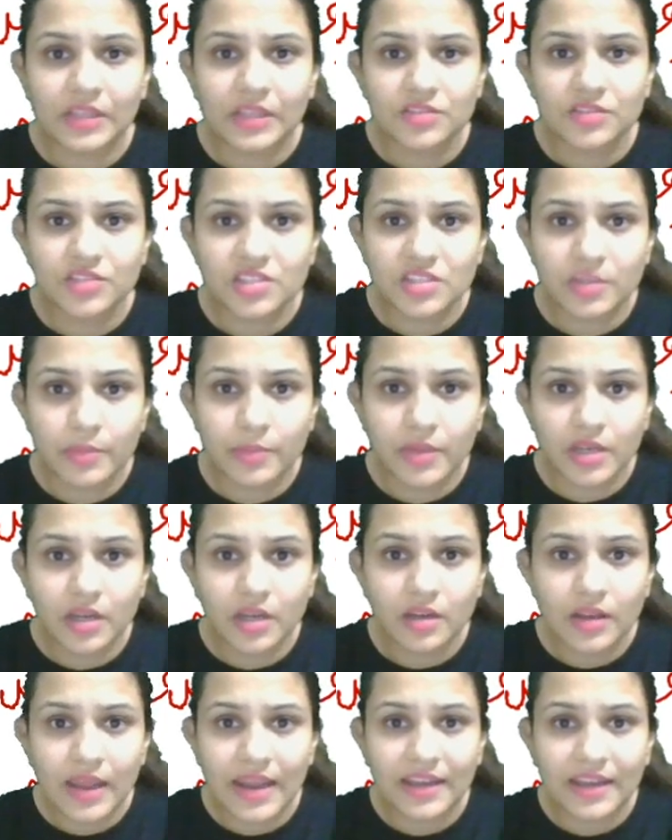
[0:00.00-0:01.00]
Just a minute.
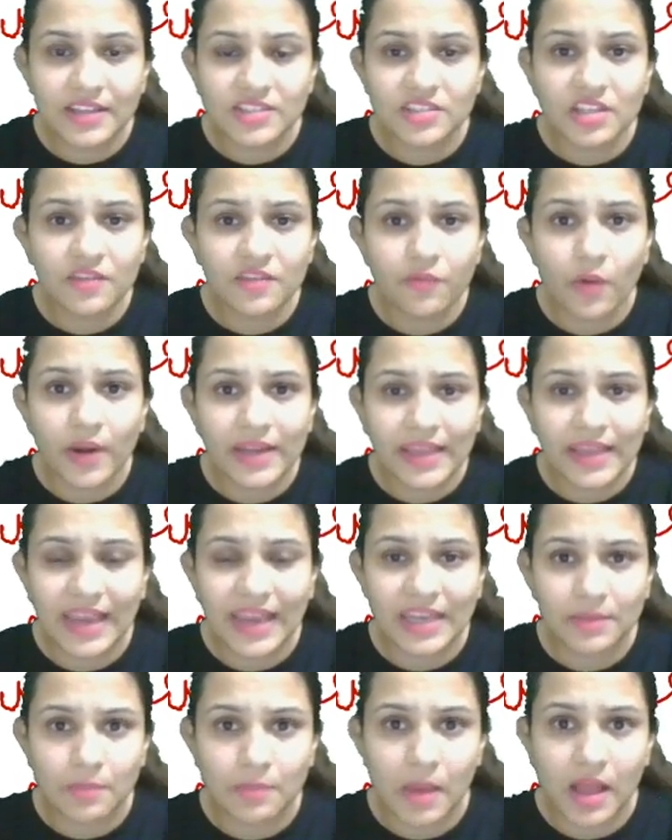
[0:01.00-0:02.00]
It is still
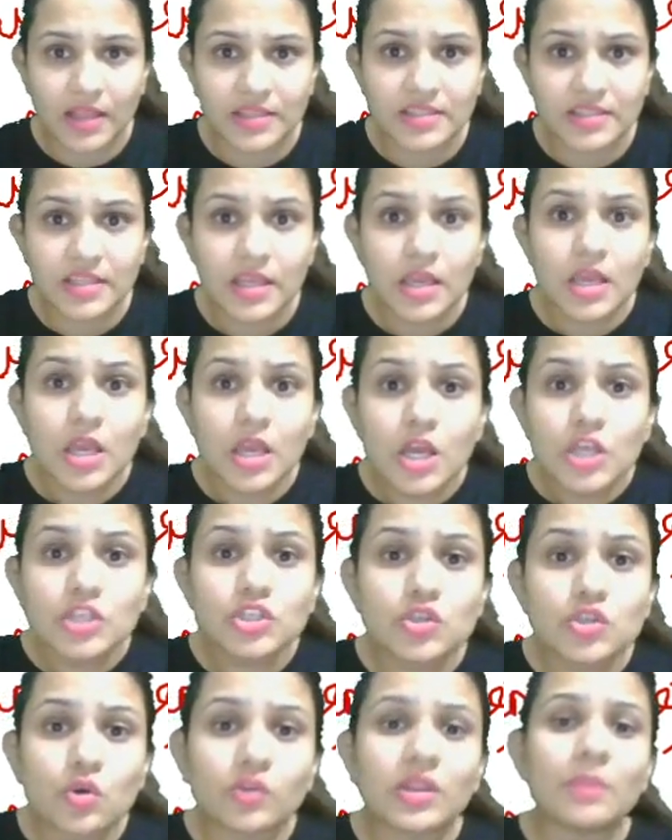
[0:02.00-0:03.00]
48 months.
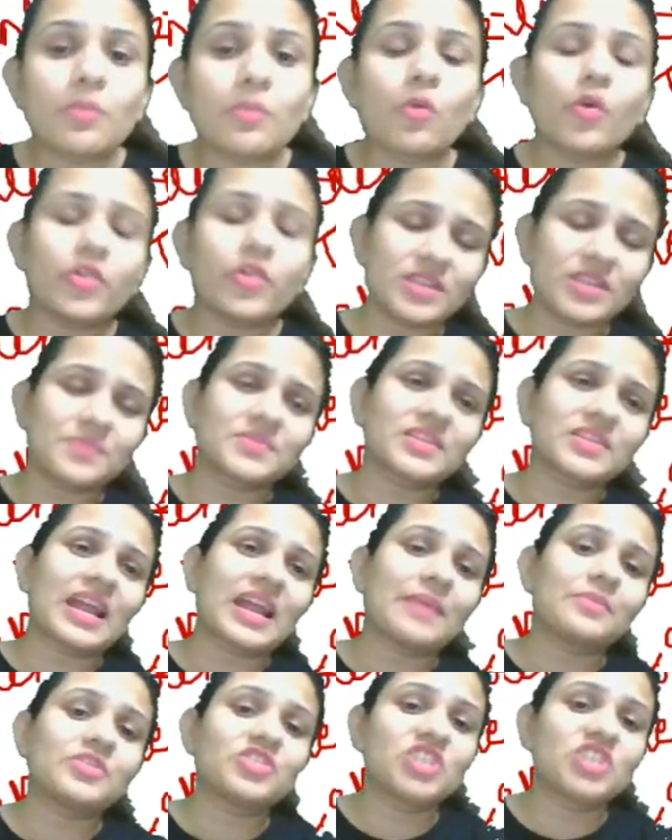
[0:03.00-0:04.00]
So the more you
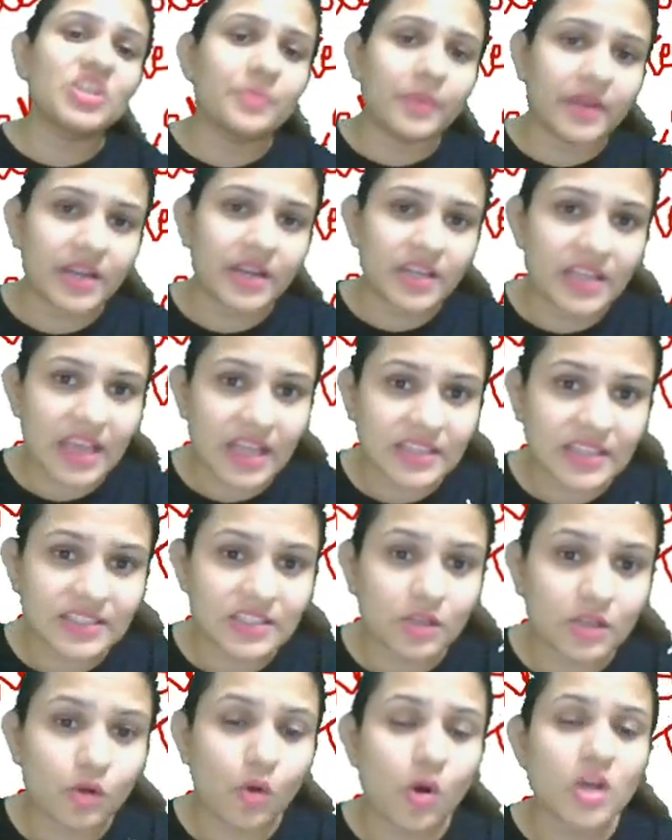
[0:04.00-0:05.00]
subscribe, the cheaper it gets.
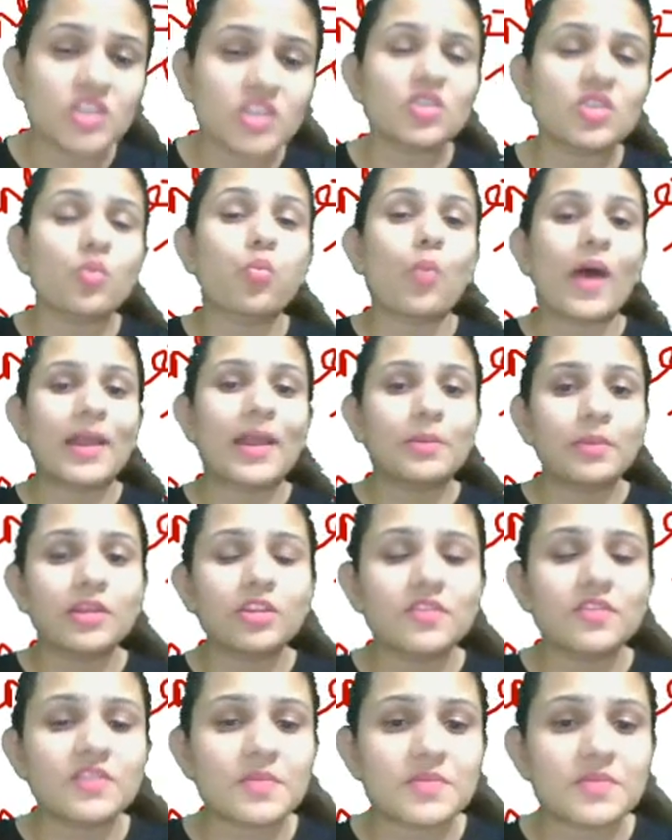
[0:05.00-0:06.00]
The cost of 1 month
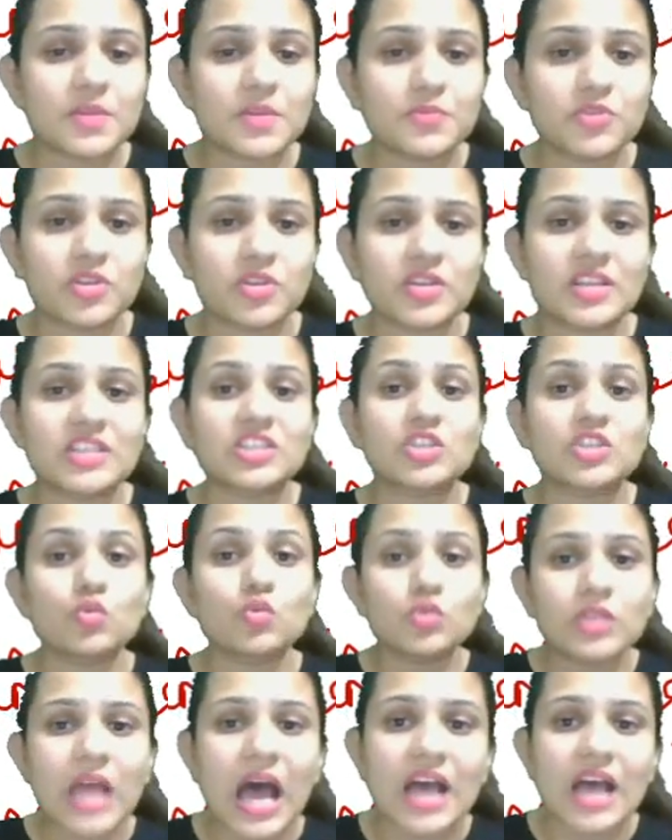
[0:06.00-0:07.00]
of subscription is
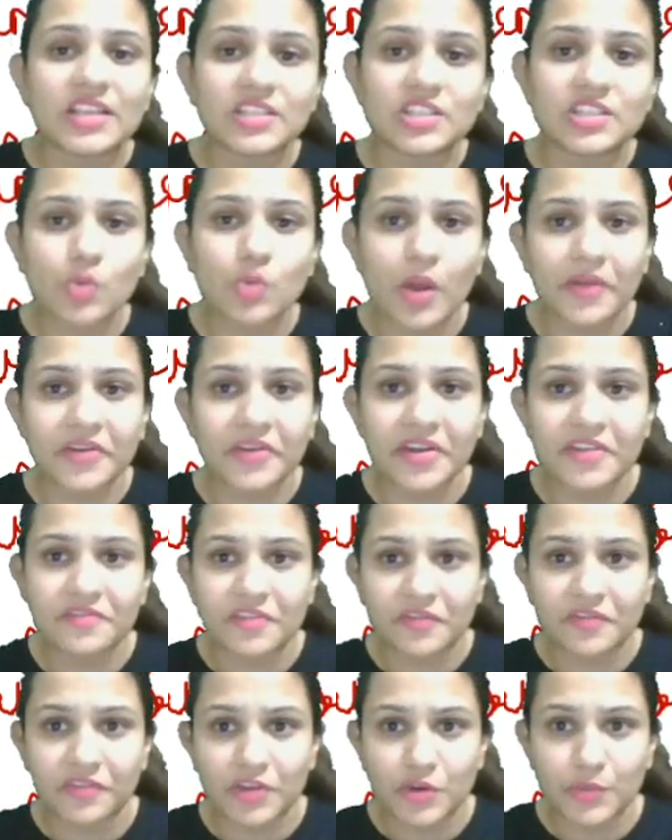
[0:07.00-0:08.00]

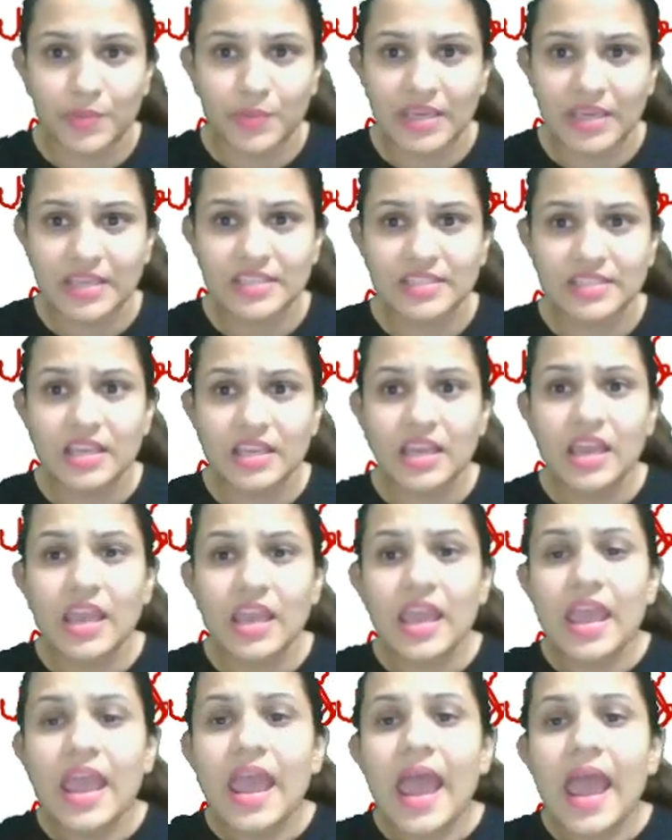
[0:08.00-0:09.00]
2,250 rupees,
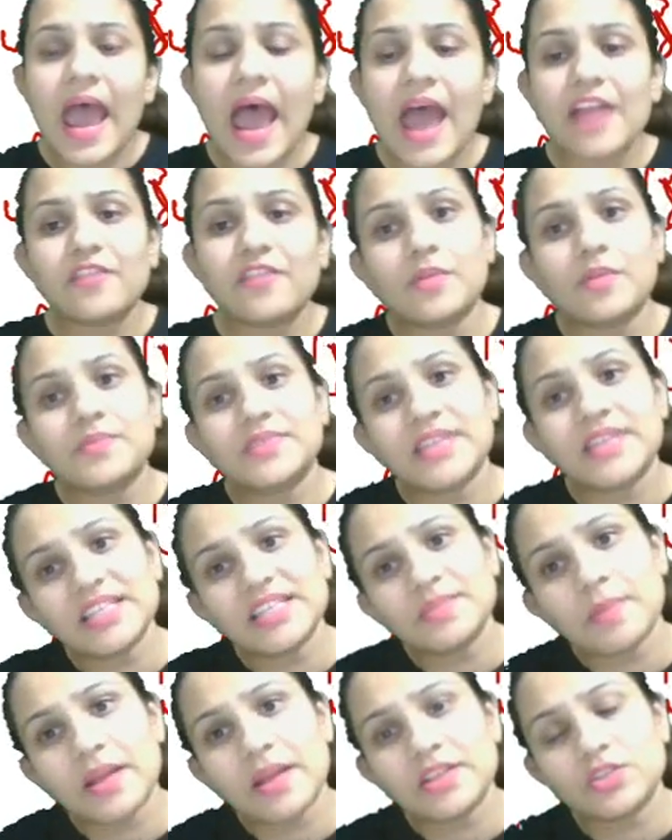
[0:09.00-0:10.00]
and from 6
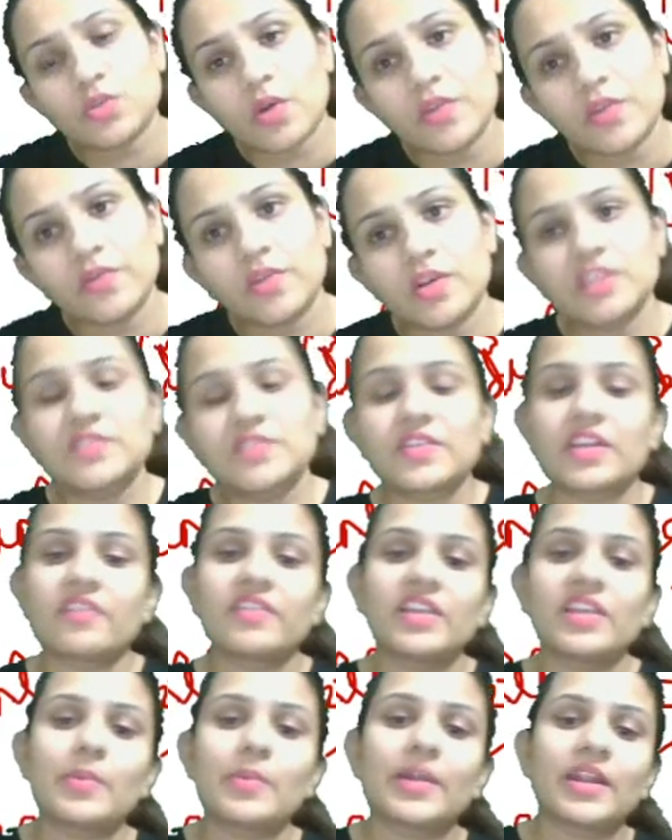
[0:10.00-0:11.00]
months onwards, you're
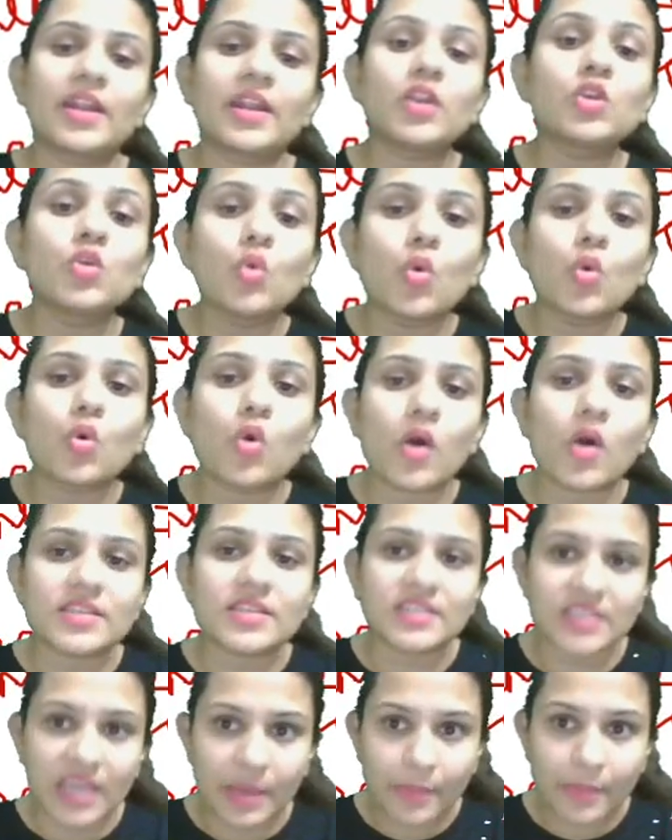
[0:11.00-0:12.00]
available at a no
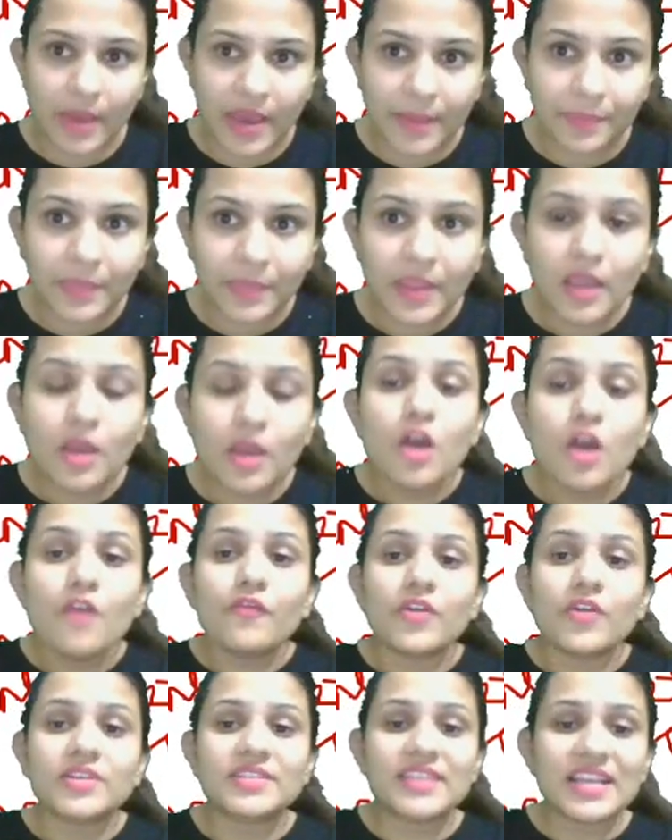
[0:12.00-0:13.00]
cost EMI.
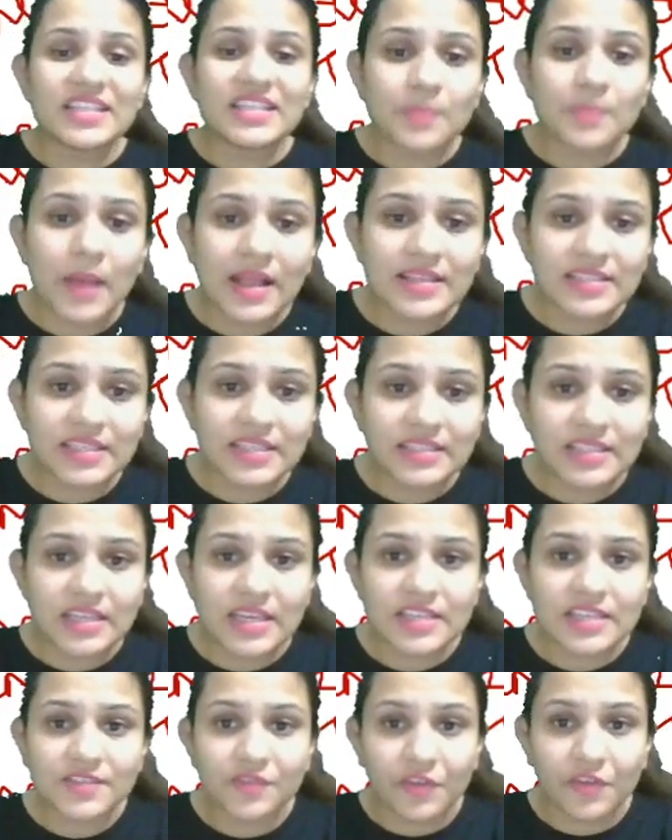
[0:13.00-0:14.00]
For 6 months, it
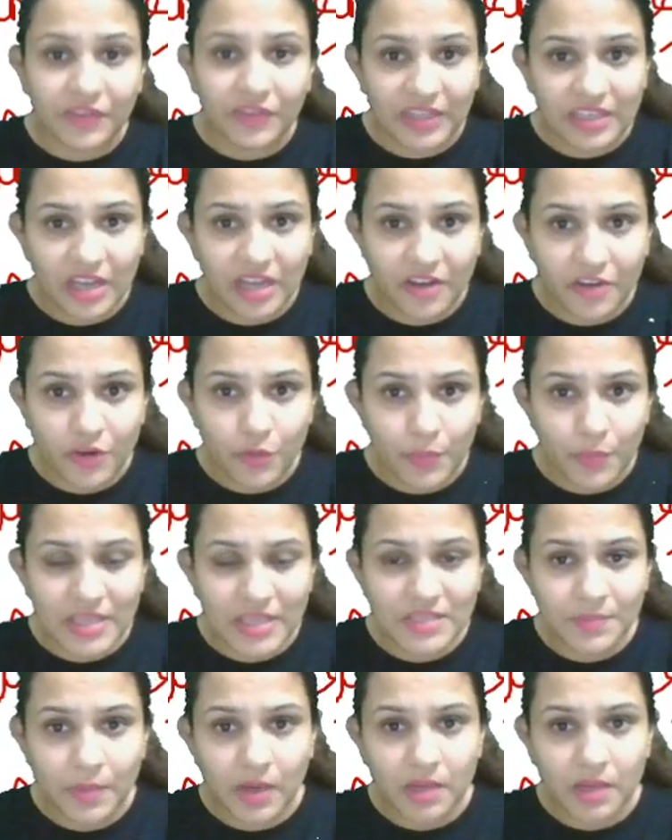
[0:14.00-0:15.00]
is 1,500
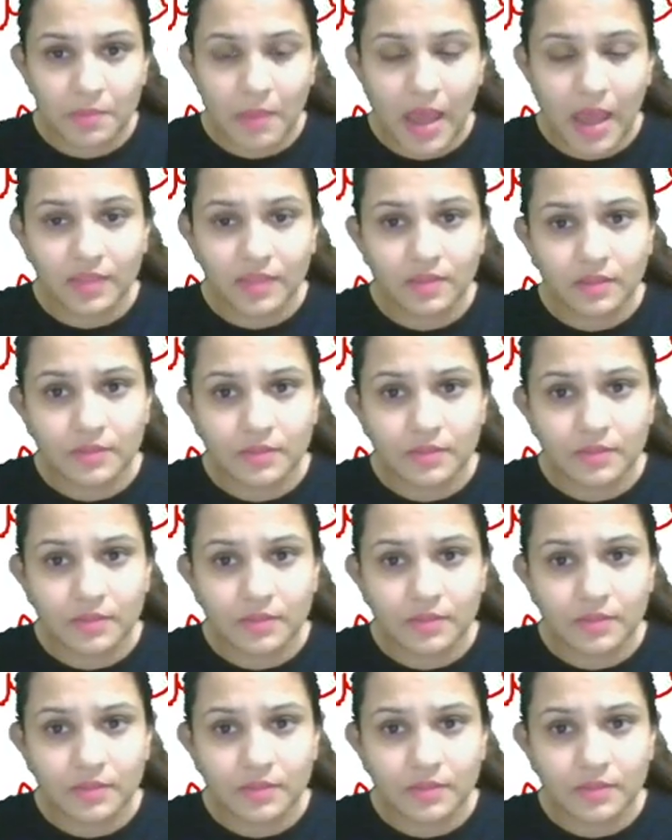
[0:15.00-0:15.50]
rupees per month.